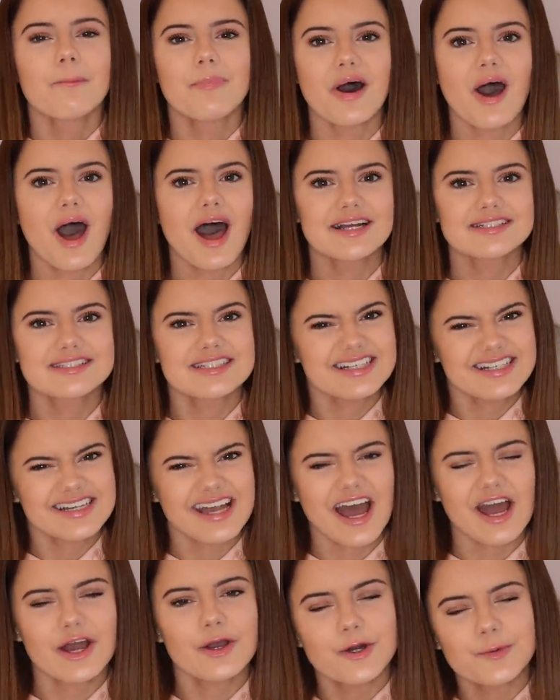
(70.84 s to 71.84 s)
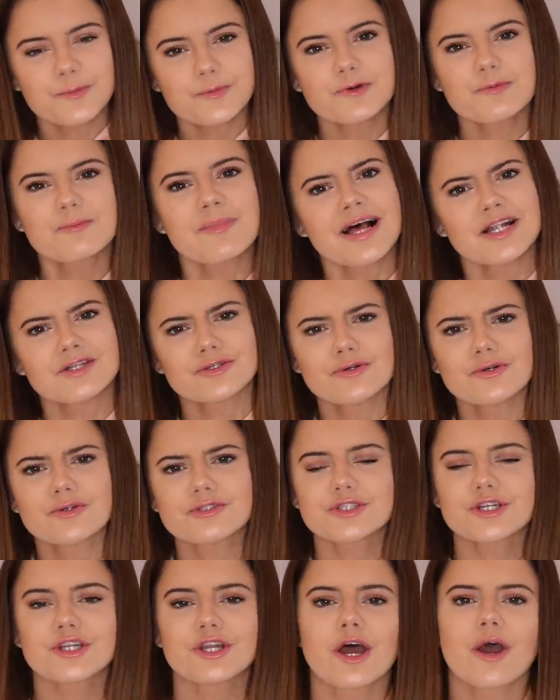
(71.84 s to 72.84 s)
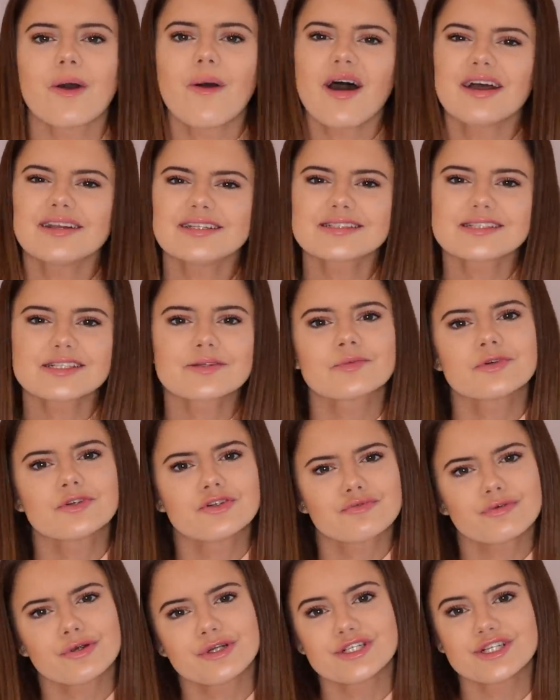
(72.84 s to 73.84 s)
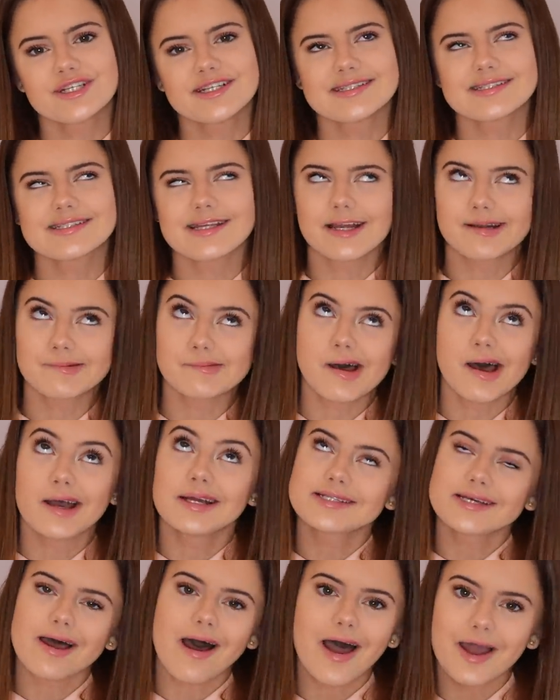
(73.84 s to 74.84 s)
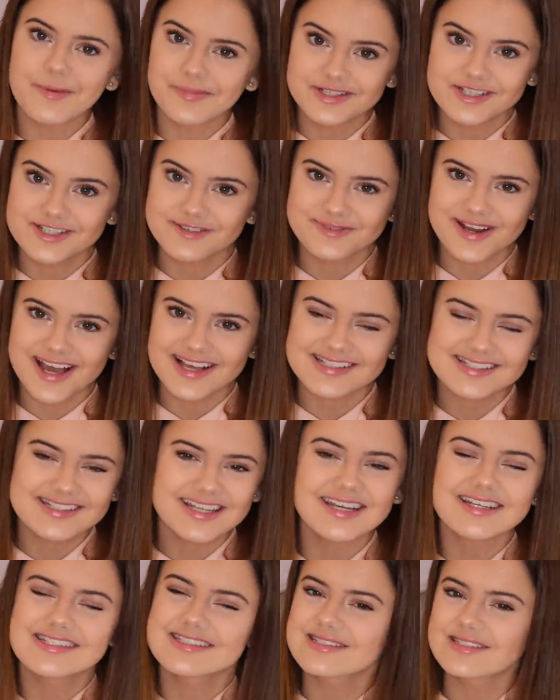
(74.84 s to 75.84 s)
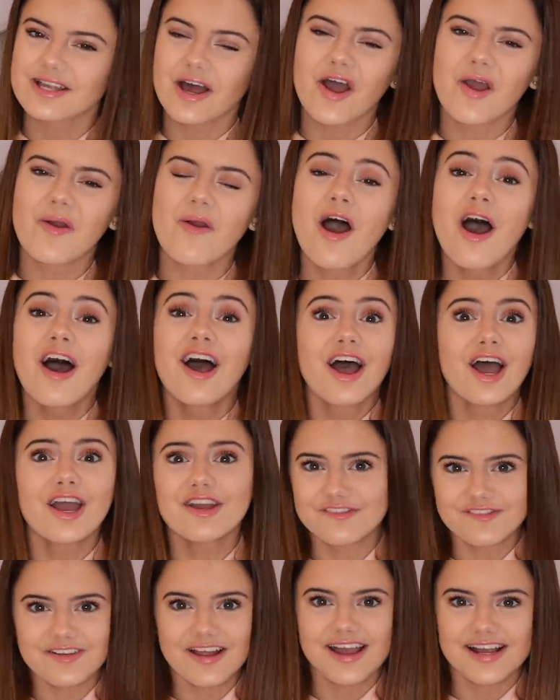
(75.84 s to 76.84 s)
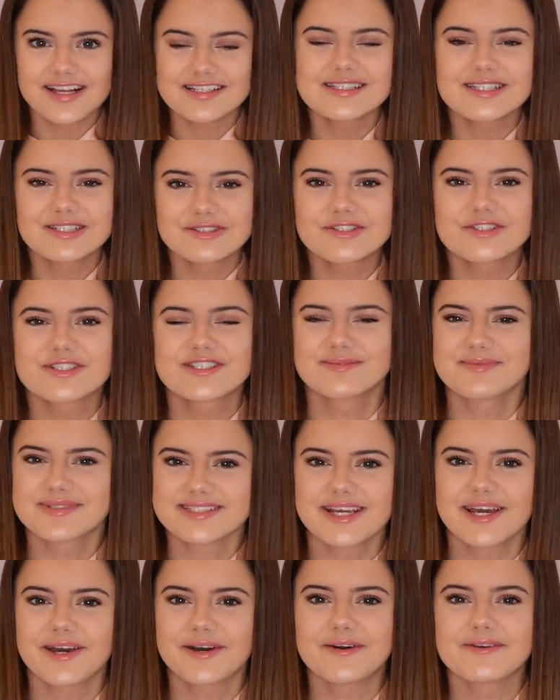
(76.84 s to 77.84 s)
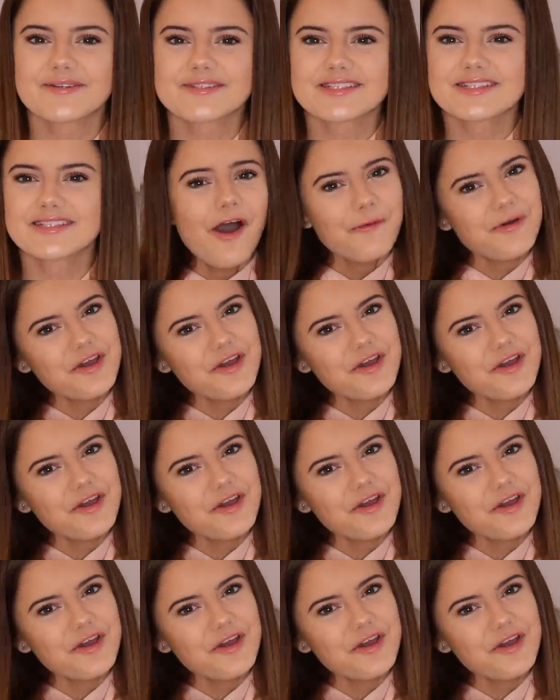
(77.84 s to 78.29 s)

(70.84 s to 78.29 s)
But I did get a couple medals, you know, I did some good routines in my time in gymnastics. So hopefully I can still do some skills.